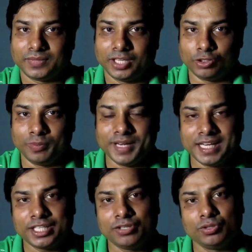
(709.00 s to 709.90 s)
It will be
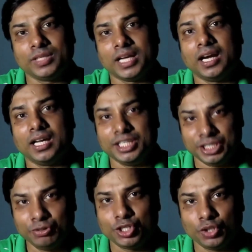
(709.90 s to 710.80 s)
directing you to the
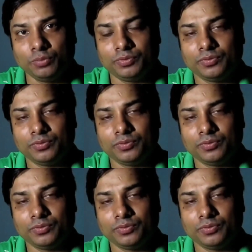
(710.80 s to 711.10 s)
YouTube.